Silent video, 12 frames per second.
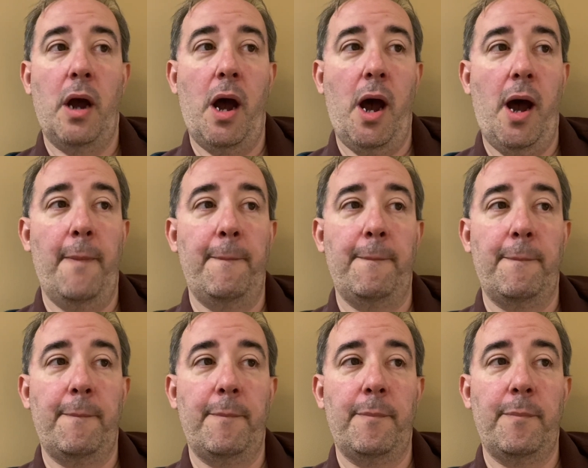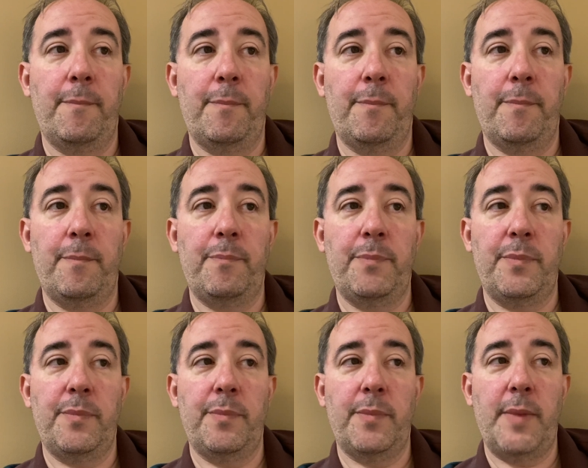Um,
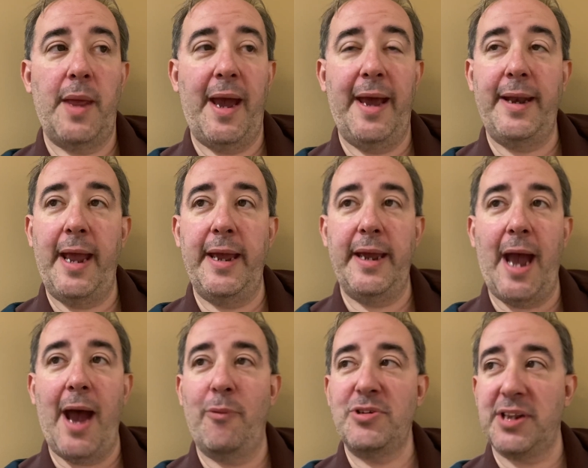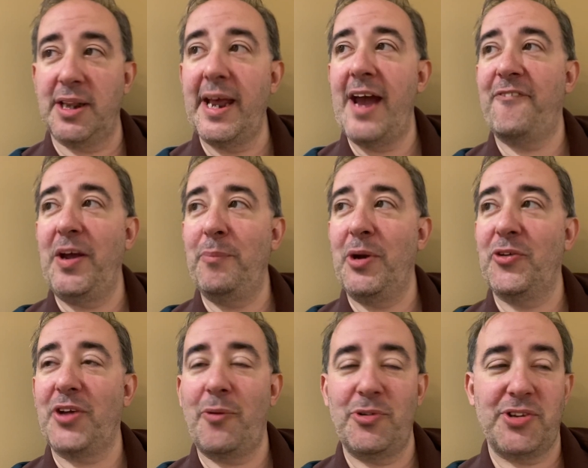and it, I was laughing
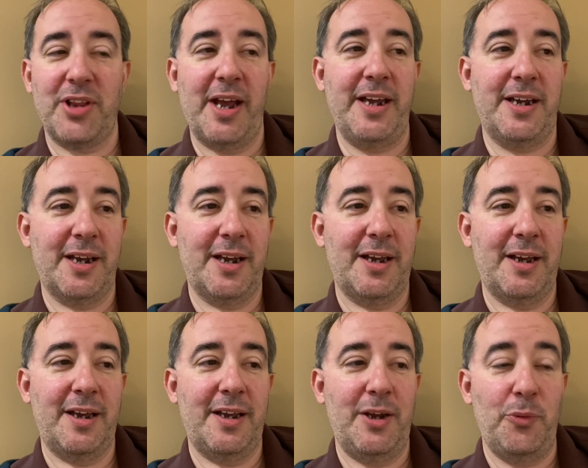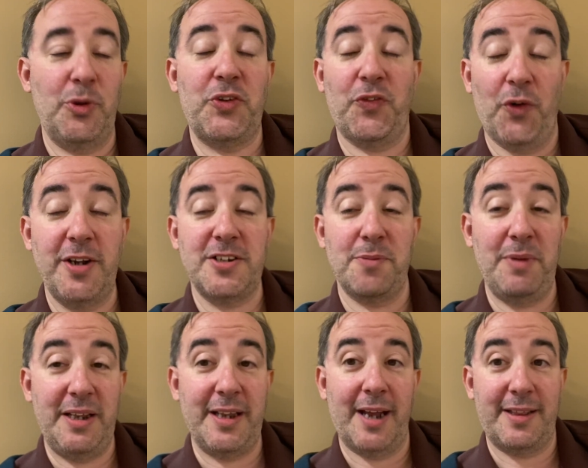because I was like, it was funny to
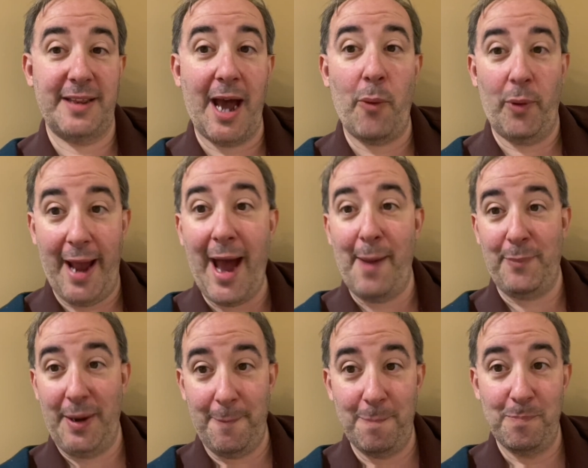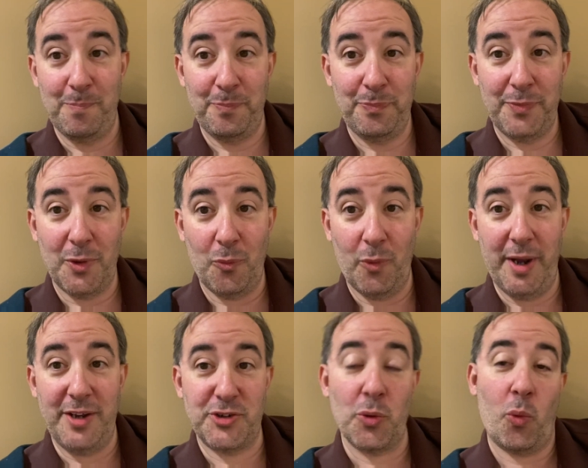me that that would happen
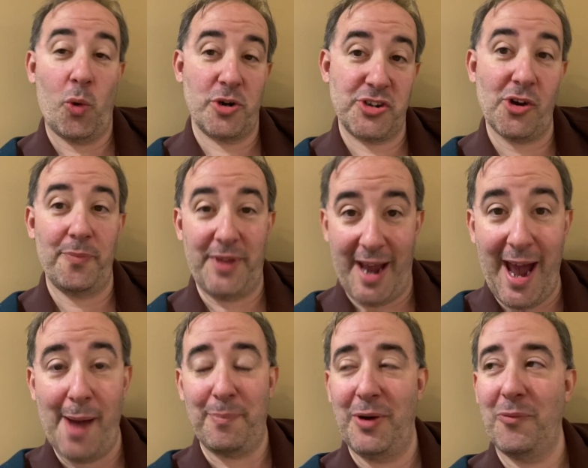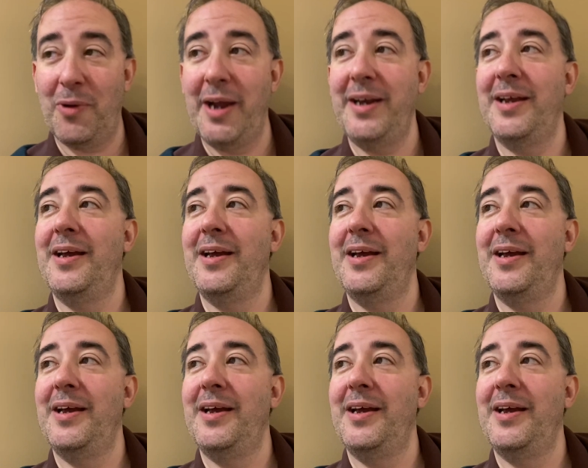when it's the worst time to happen, right?